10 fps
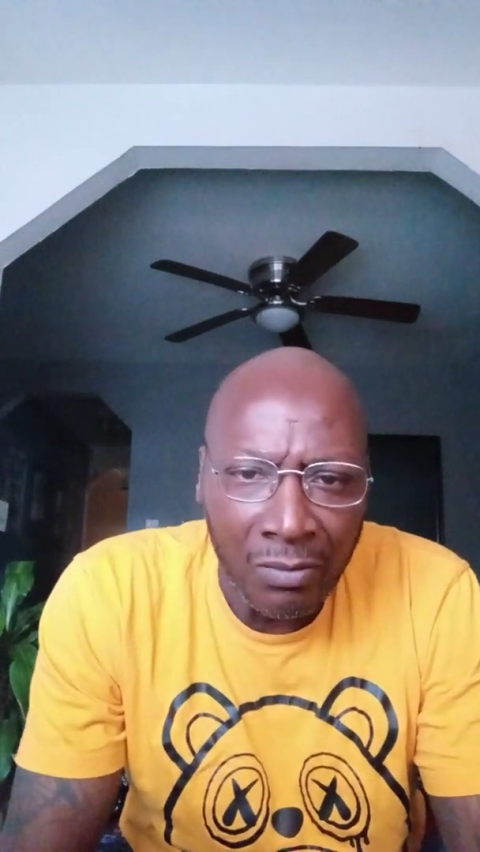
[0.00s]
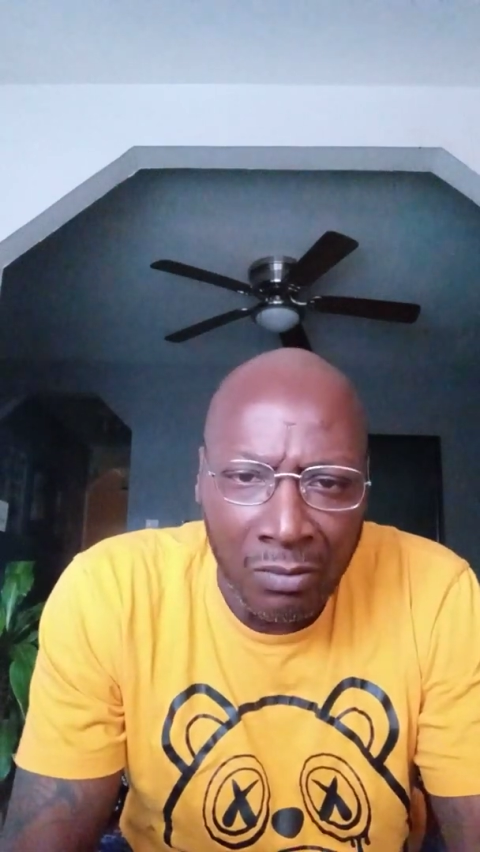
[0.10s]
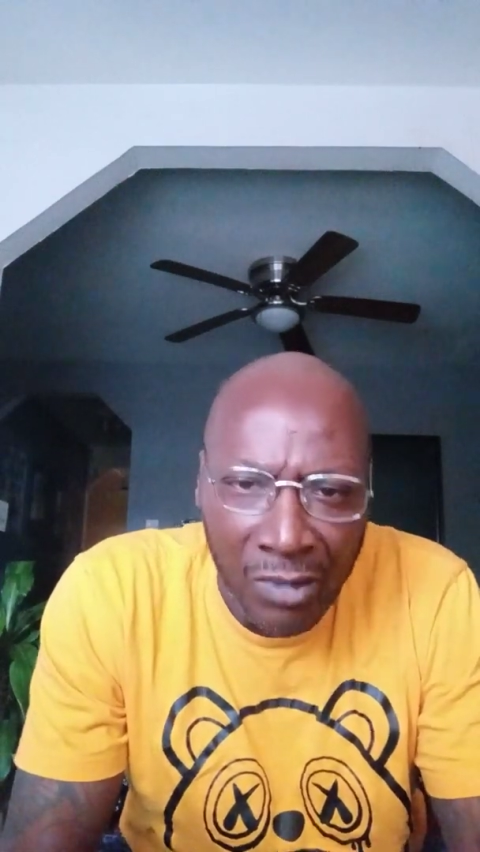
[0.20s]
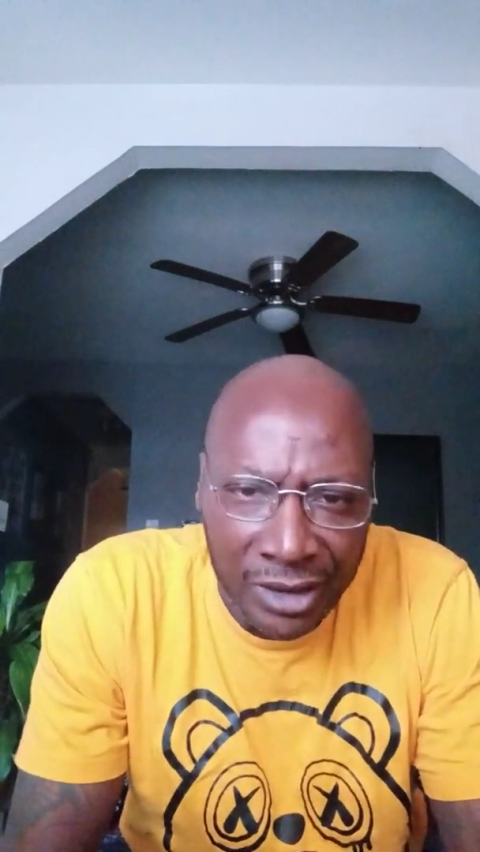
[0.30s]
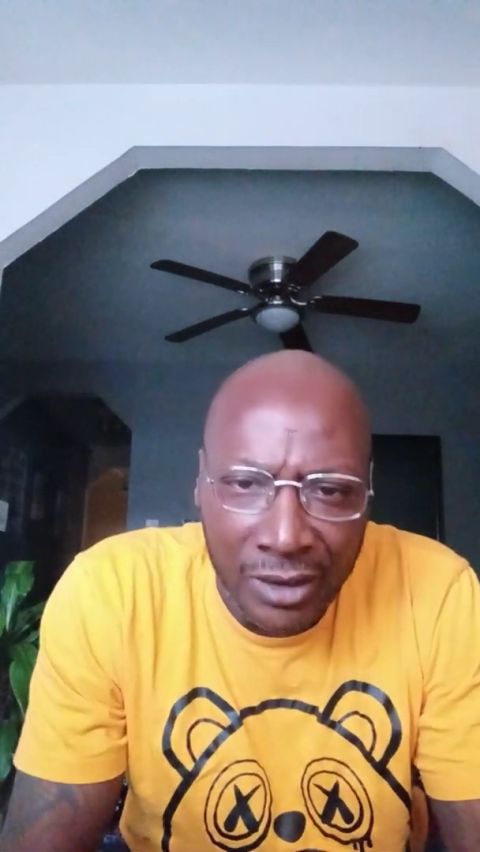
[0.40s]

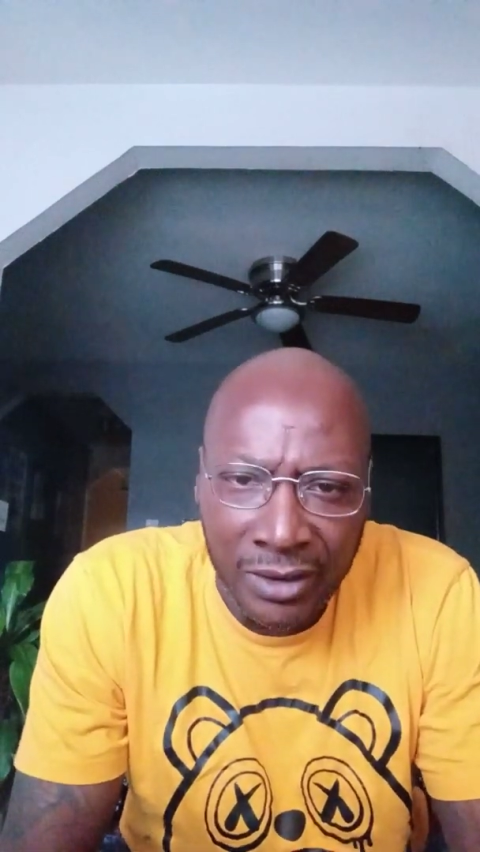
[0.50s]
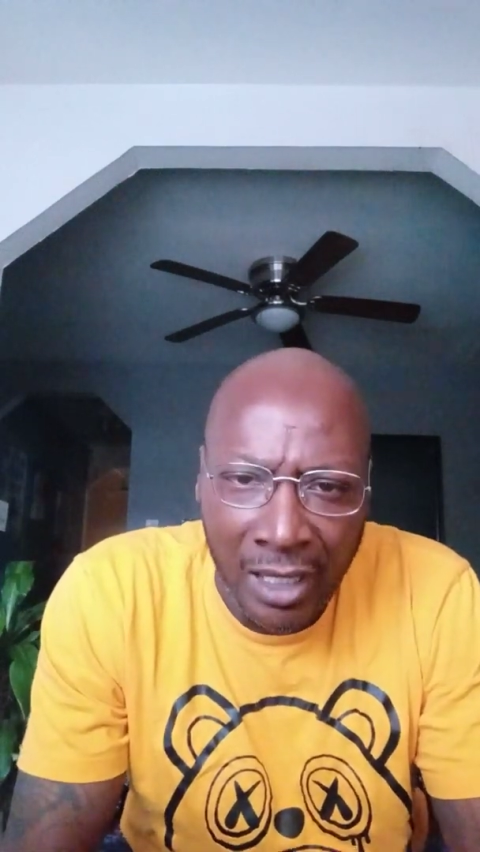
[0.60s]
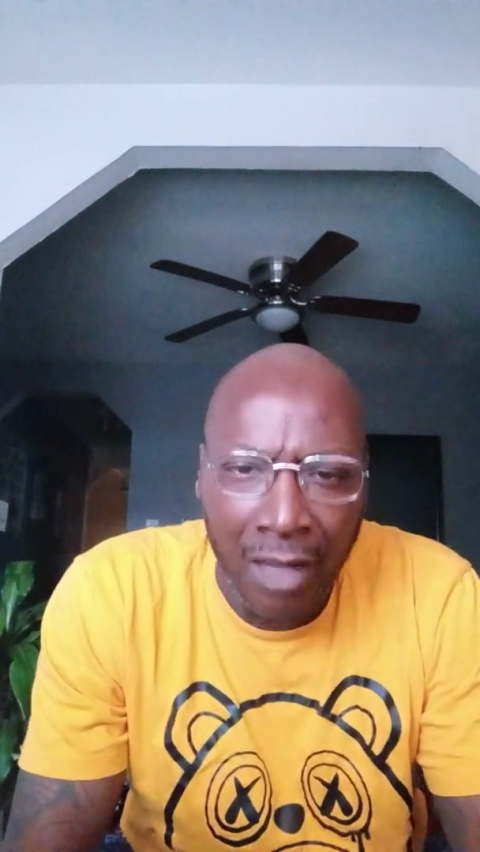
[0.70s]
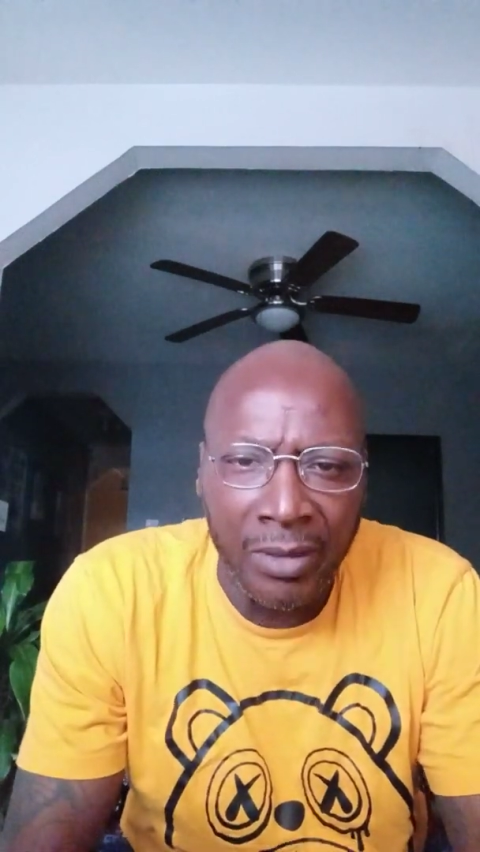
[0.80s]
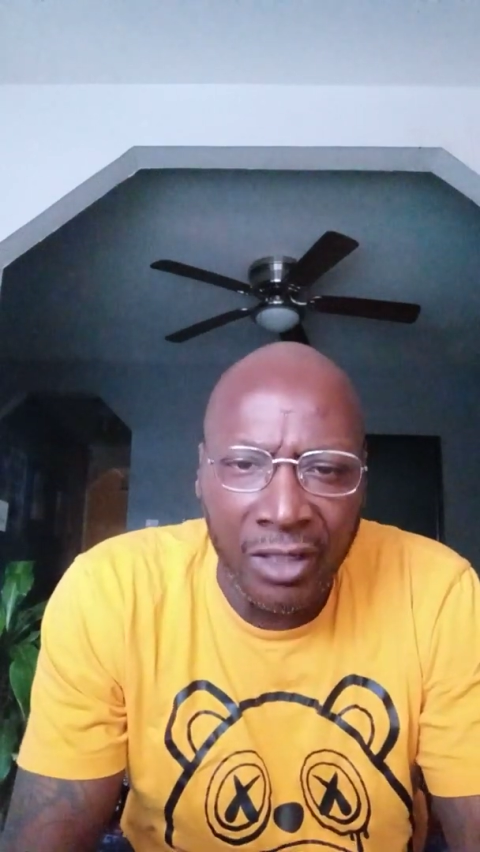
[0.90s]
was a
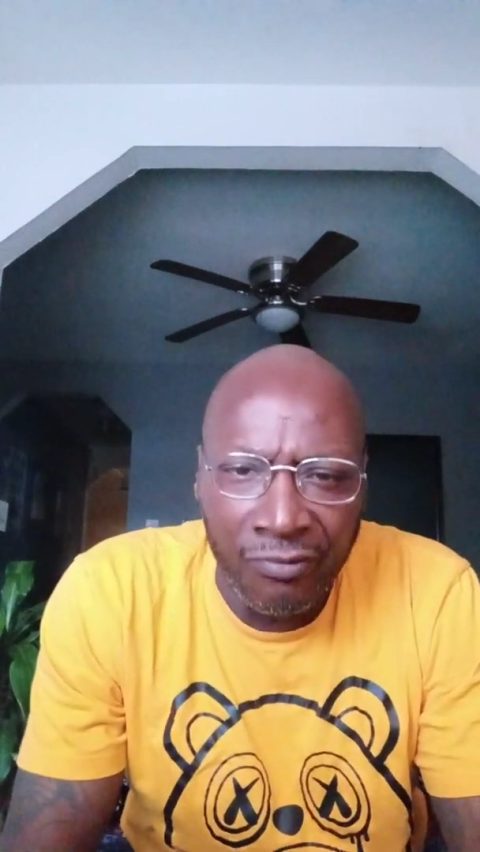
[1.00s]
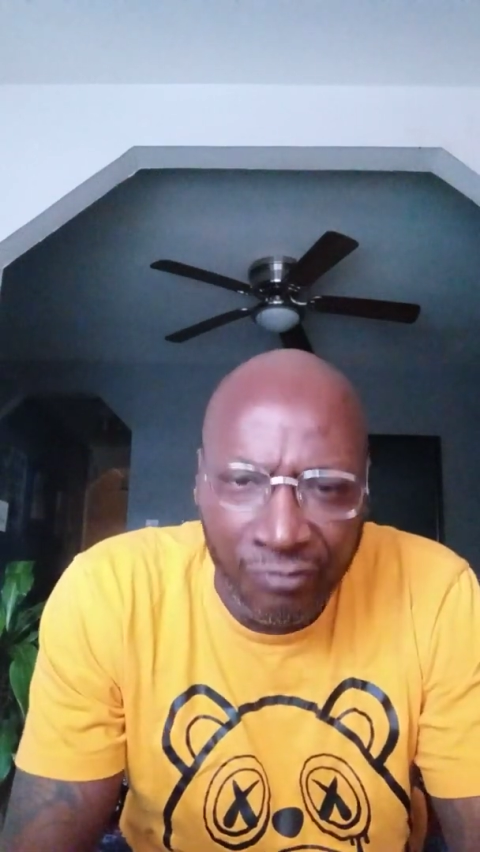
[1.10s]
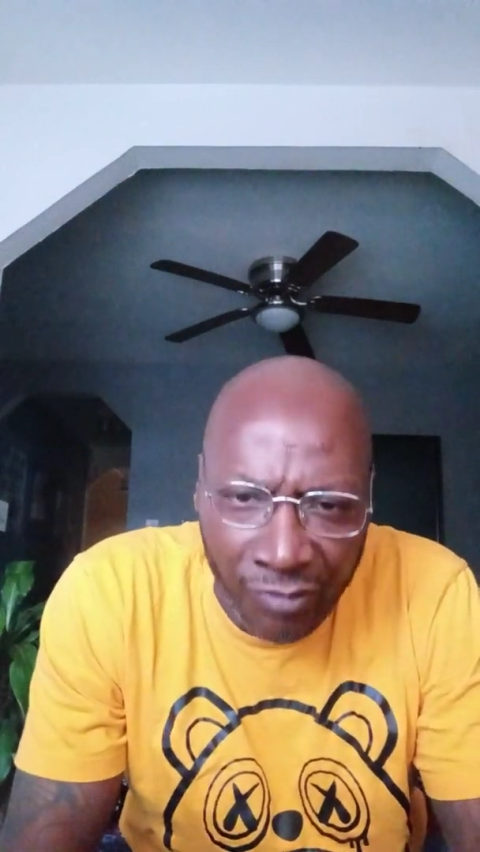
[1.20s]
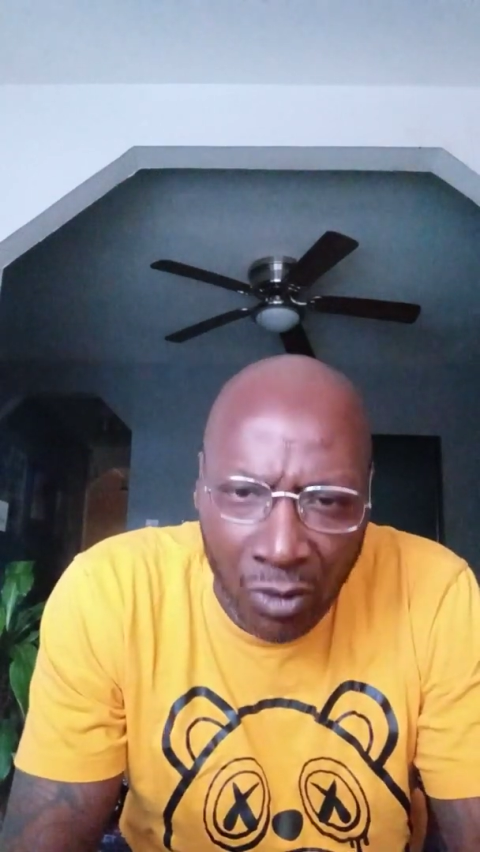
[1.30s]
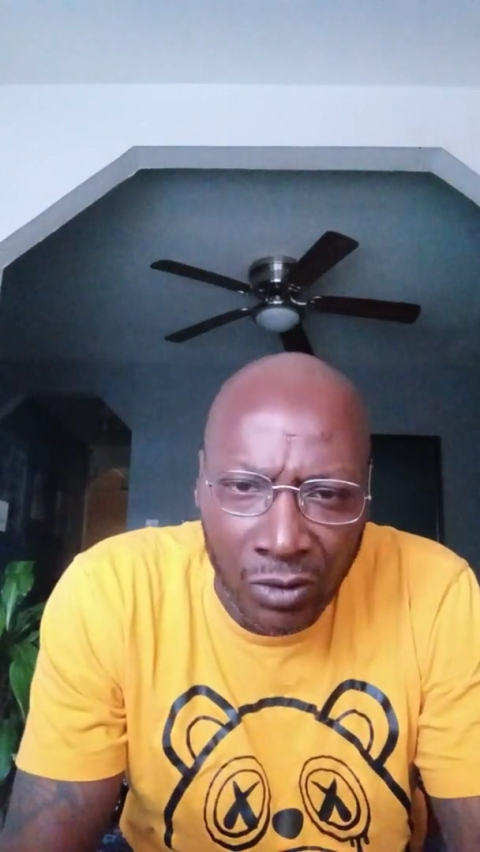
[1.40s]
dominant
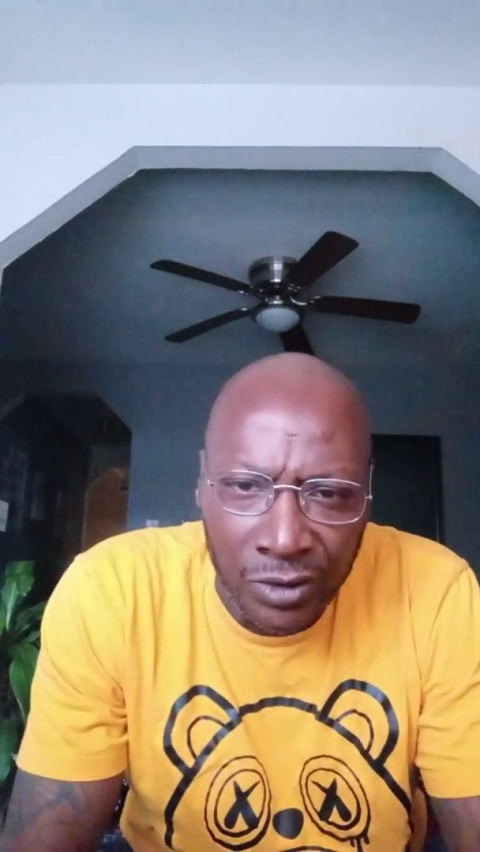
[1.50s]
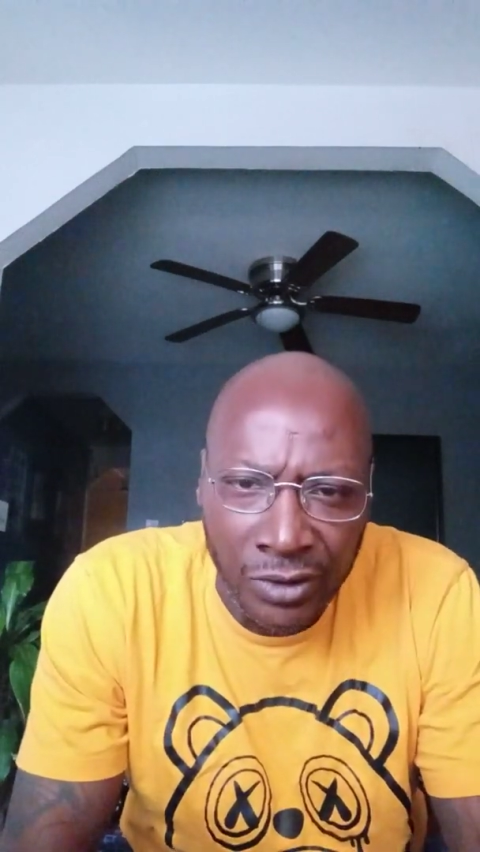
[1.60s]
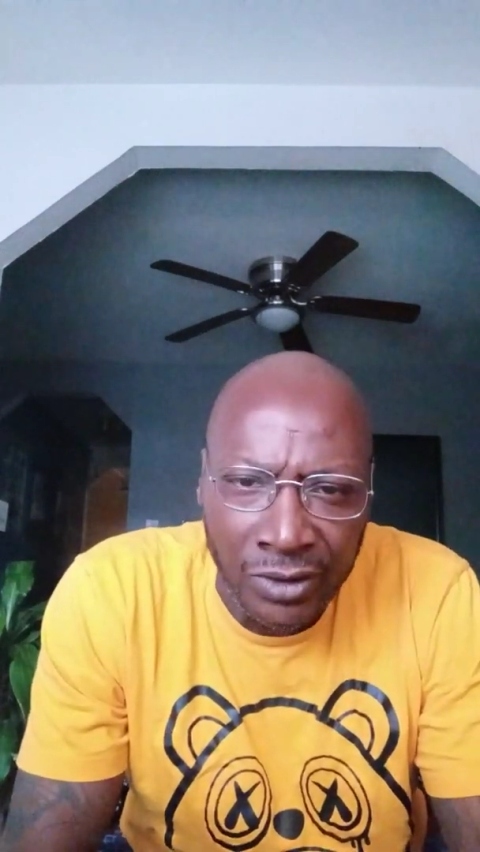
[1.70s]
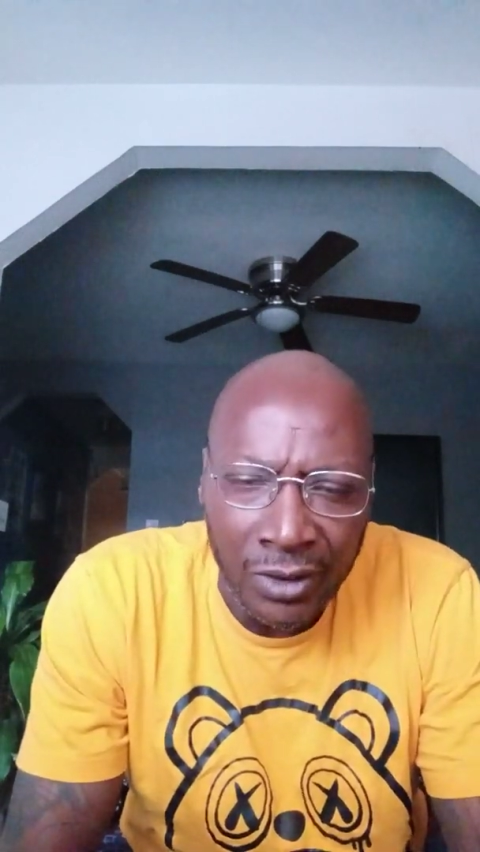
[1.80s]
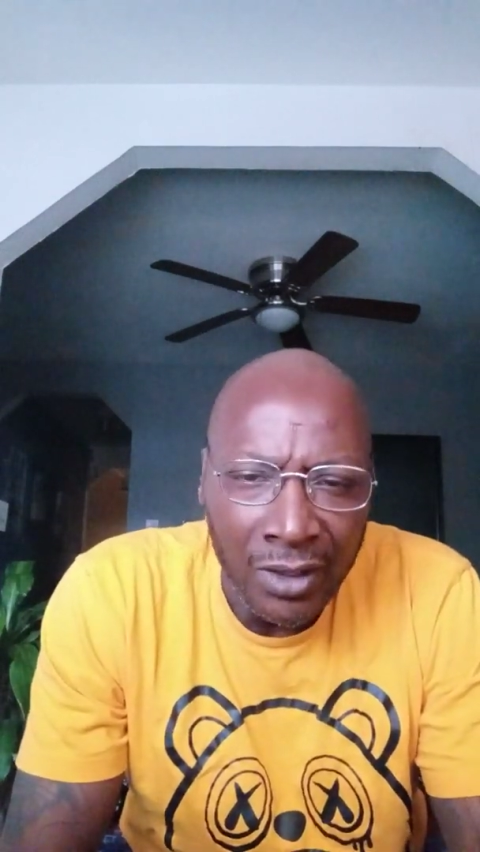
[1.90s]

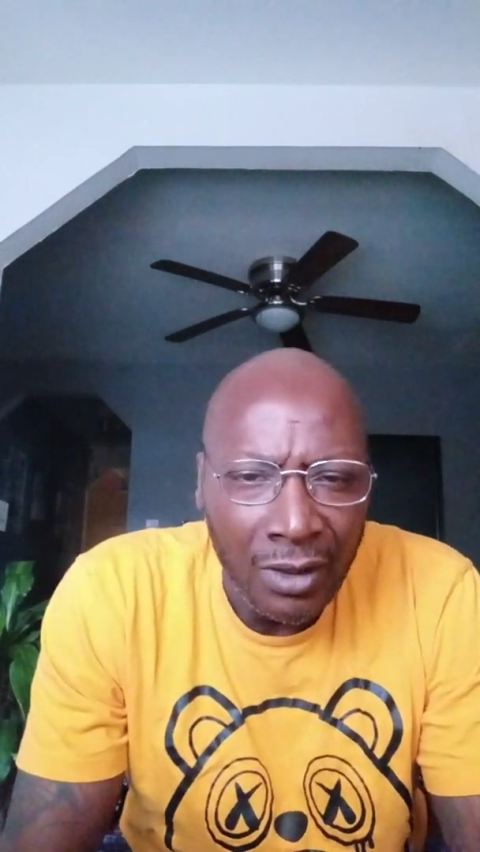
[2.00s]
force.